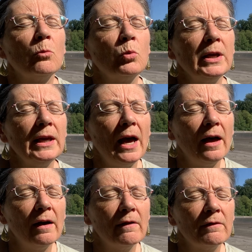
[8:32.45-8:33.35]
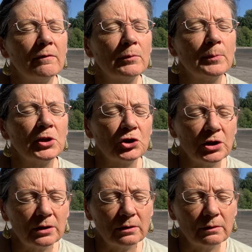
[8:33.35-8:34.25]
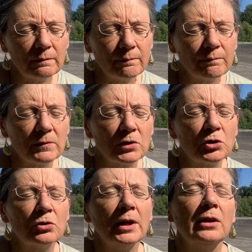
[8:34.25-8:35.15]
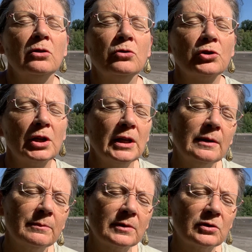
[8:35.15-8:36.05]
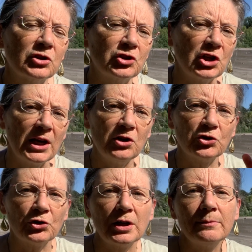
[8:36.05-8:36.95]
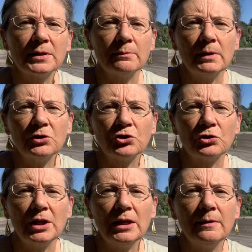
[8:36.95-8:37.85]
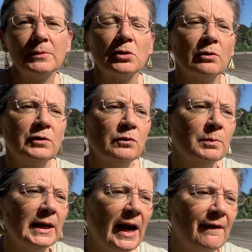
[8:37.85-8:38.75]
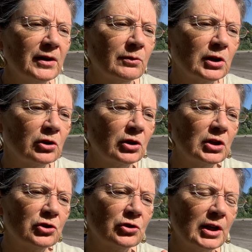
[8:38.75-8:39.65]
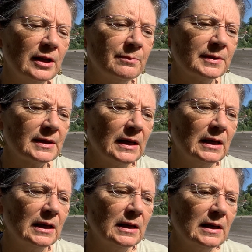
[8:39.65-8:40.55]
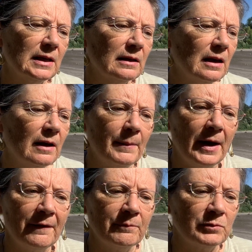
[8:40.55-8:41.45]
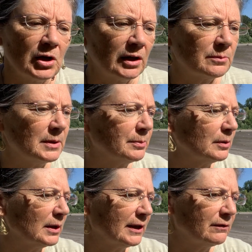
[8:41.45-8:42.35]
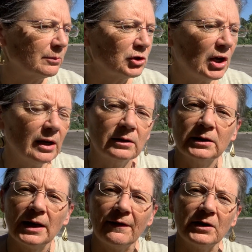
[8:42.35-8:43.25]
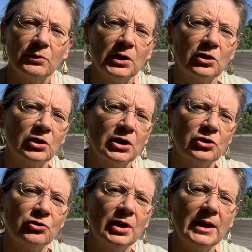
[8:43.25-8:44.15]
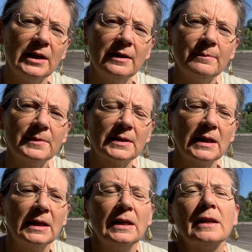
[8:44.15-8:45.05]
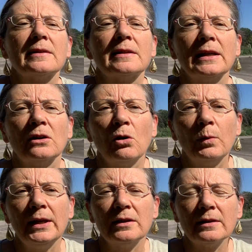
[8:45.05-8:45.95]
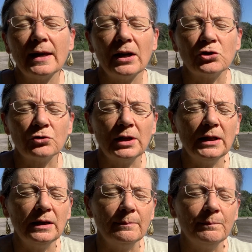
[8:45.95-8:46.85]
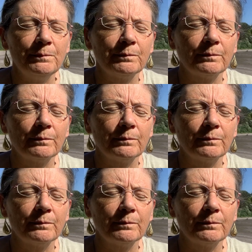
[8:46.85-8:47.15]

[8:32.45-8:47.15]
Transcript: we have permission to create new dreams, to change dreams in midstream. So if you've been having recurring dreams, um, I've talked to people like from childhood having recurring dreams. It's like go into that dream